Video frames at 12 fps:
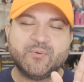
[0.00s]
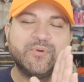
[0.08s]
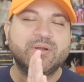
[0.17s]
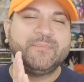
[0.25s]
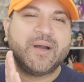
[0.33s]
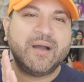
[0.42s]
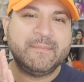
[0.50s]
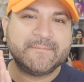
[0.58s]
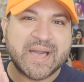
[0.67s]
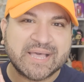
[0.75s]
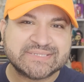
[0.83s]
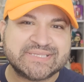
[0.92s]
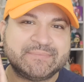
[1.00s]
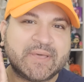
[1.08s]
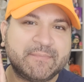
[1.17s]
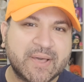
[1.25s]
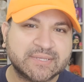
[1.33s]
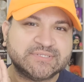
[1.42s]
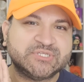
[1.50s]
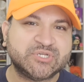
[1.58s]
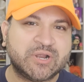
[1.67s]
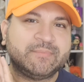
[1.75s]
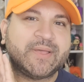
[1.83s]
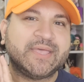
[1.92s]
We're unboxing my
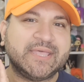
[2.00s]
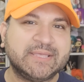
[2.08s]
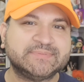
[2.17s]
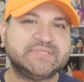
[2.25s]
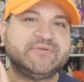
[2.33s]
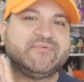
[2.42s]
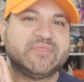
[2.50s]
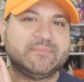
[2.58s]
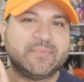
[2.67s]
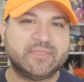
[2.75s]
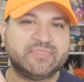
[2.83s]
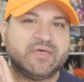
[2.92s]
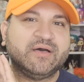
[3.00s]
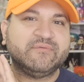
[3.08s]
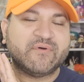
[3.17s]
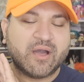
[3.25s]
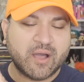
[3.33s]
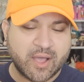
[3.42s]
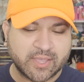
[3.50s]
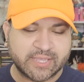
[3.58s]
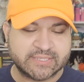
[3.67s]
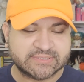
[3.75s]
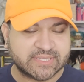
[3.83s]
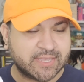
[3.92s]
BoxyCharm by Ipsy for the month of
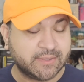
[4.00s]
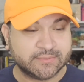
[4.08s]
August.